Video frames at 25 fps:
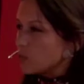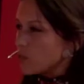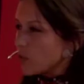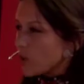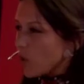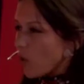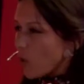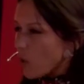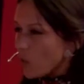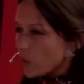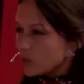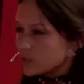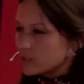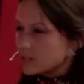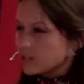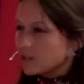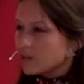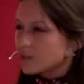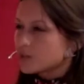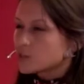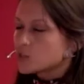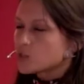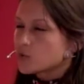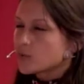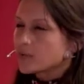and we're holding
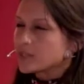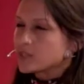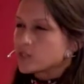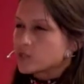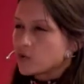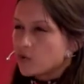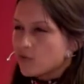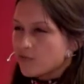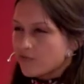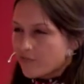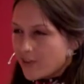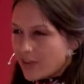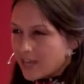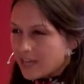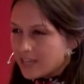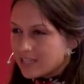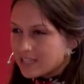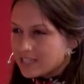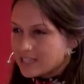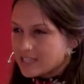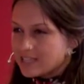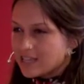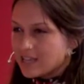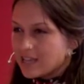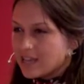on to it so
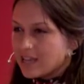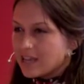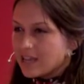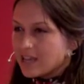fast,